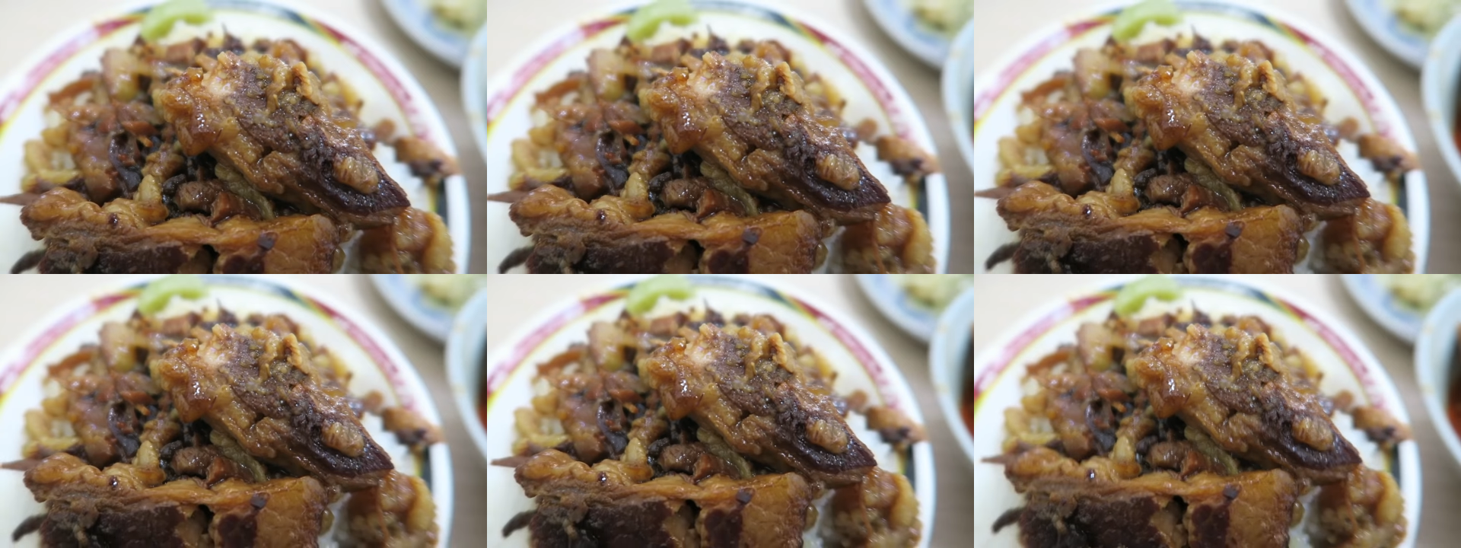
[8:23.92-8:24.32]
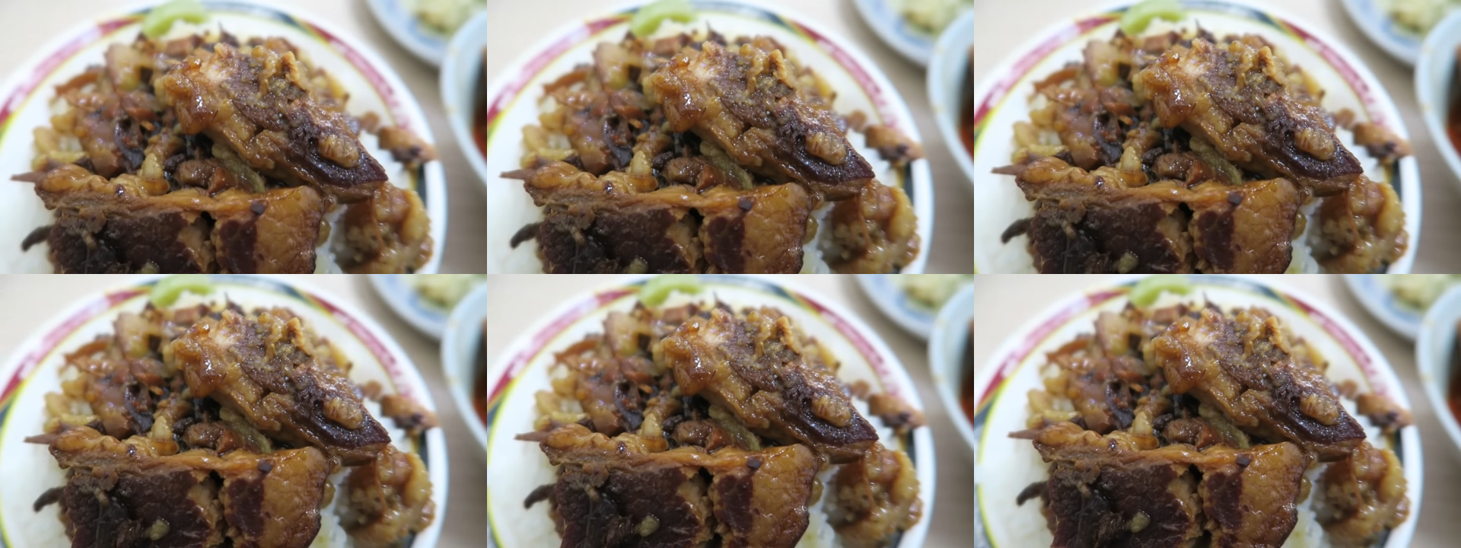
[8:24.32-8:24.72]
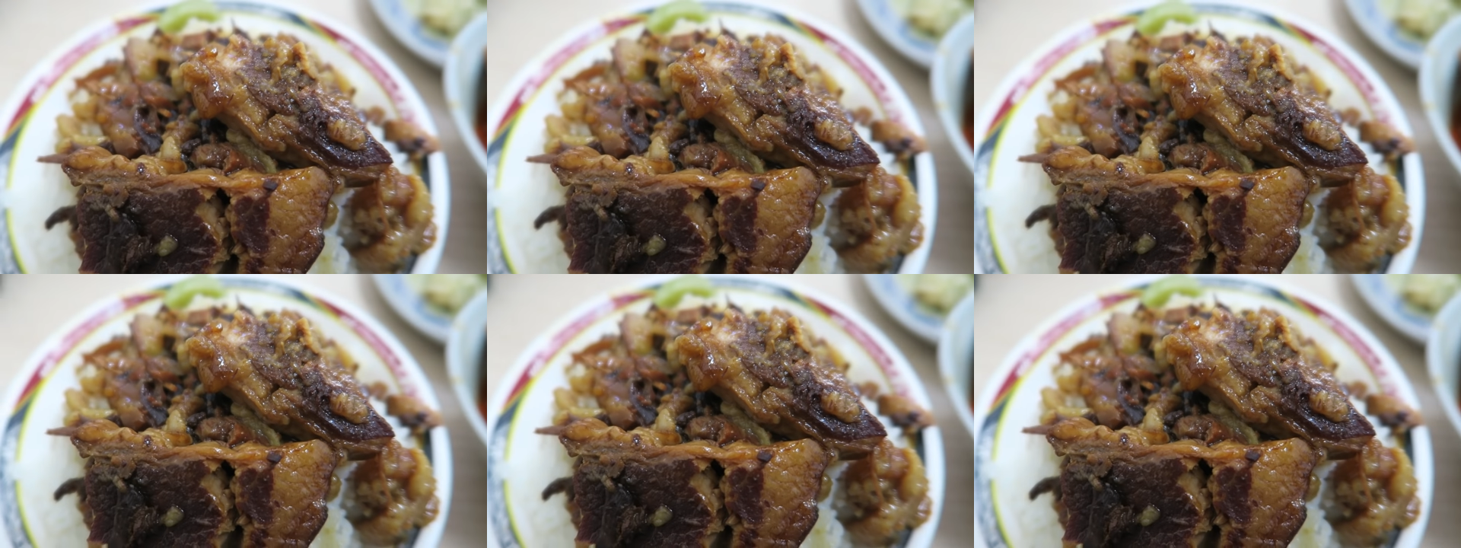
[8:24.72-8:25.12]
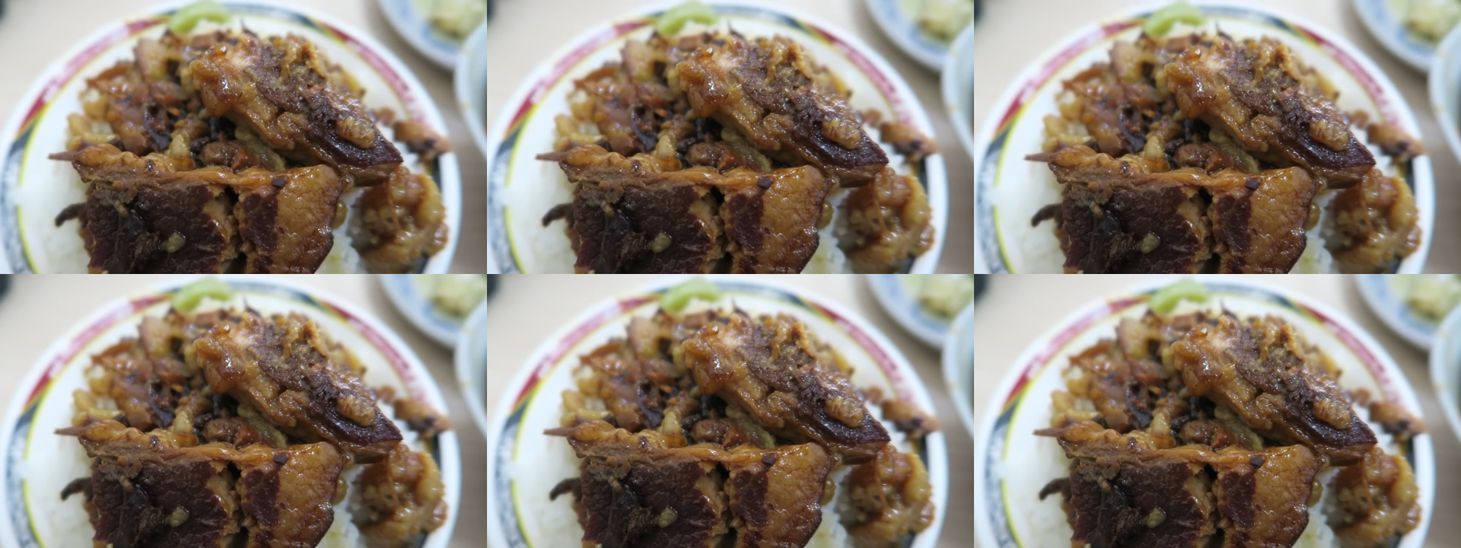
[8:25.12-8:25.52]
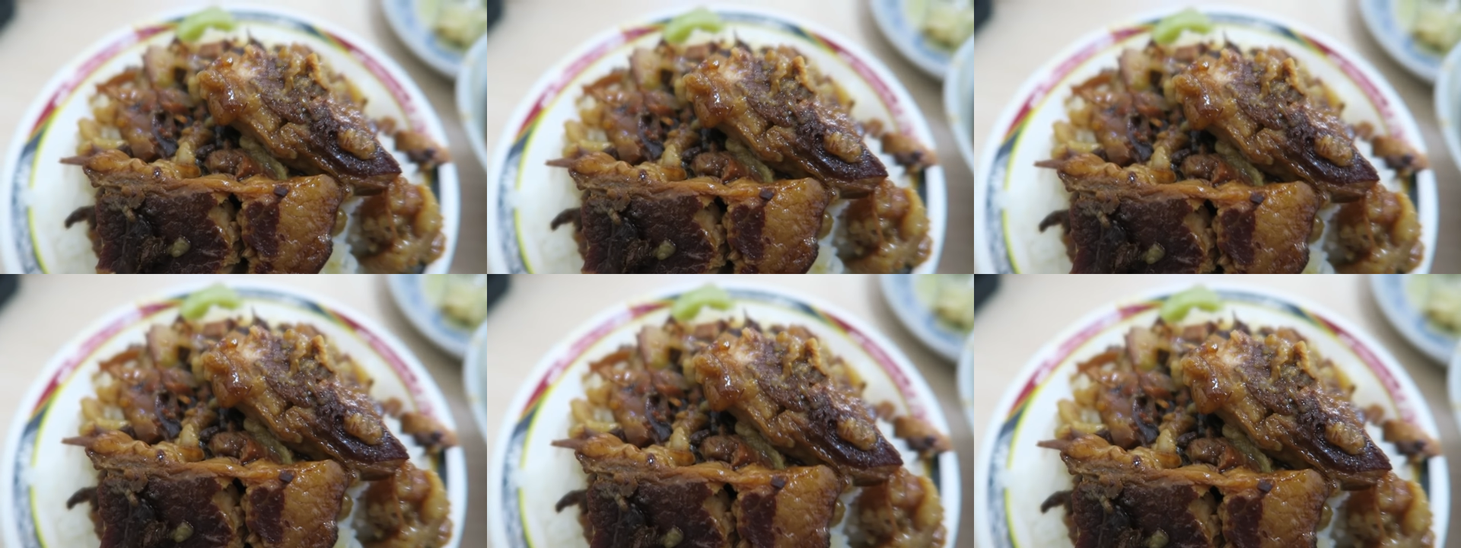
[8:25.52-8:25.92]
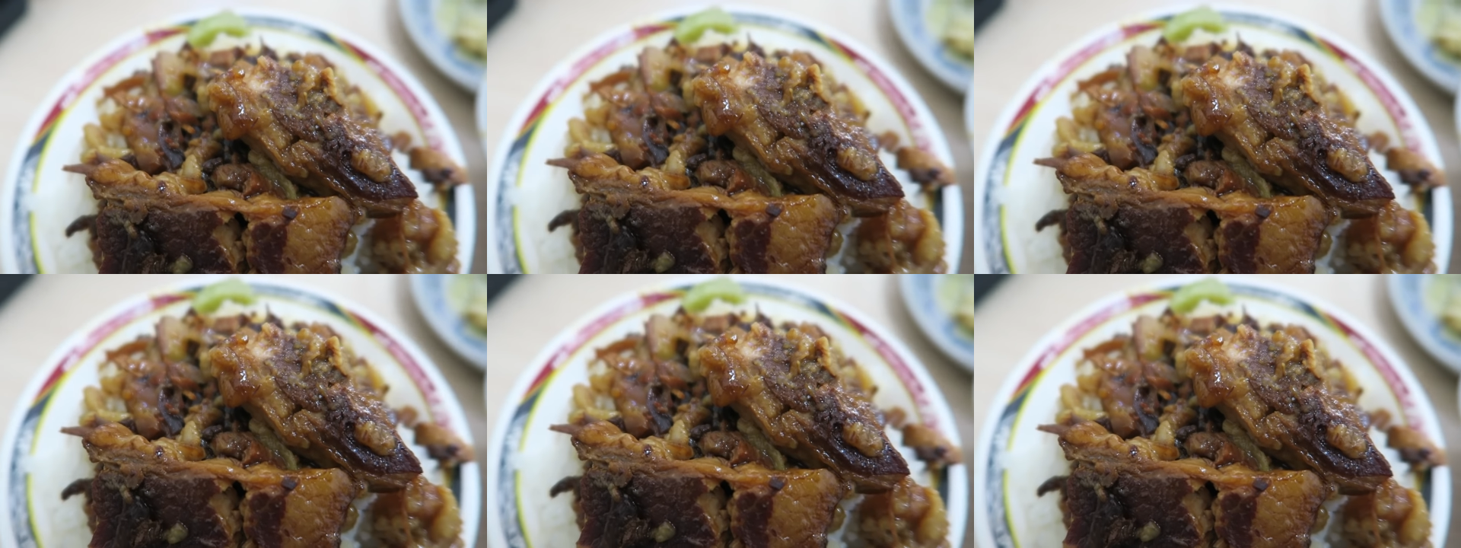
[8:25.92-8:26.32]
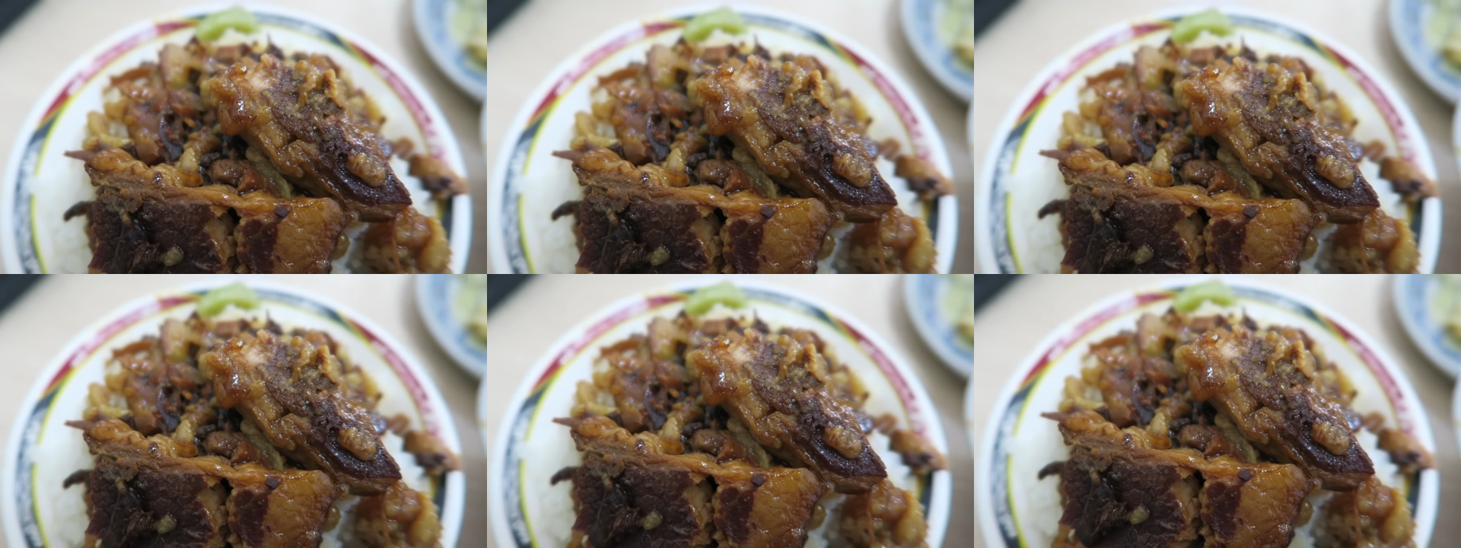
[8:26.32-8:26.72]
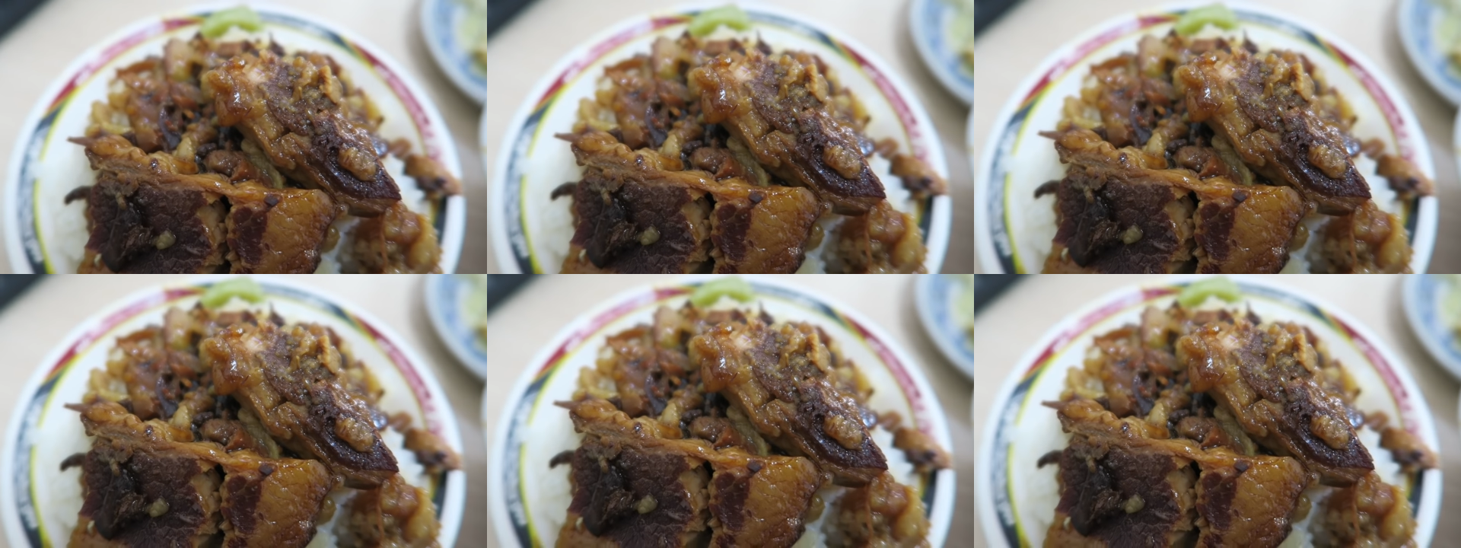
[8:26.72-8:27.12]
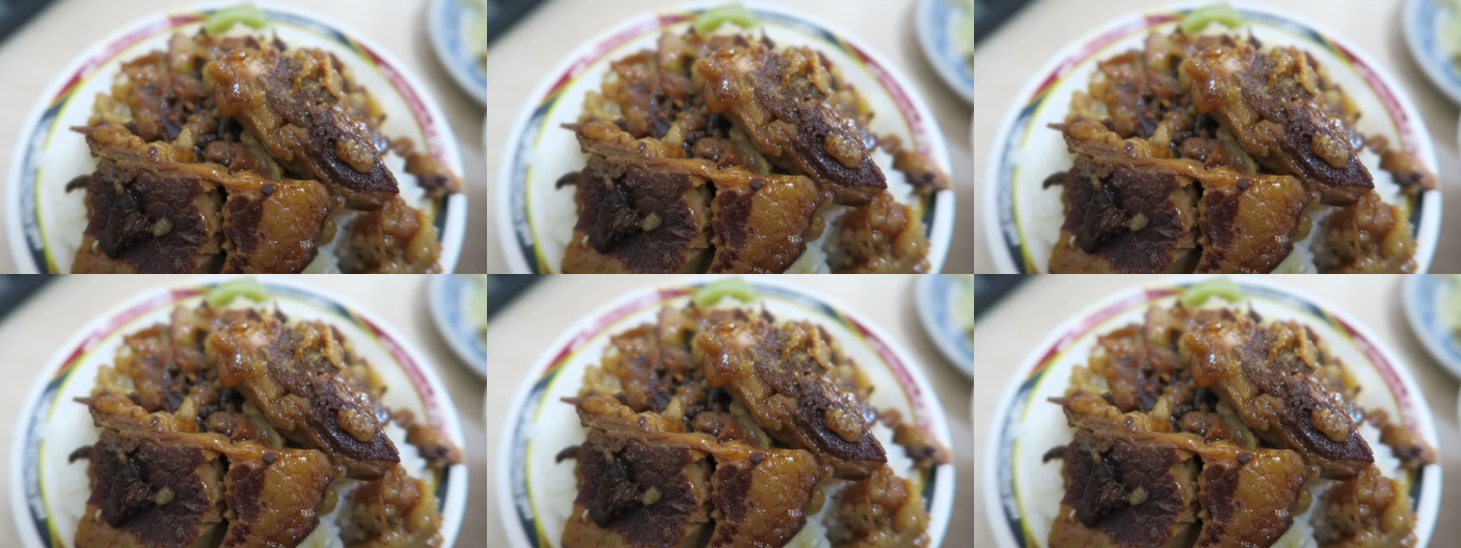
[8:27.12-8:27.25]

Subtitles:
Nobody's mouth can be seen.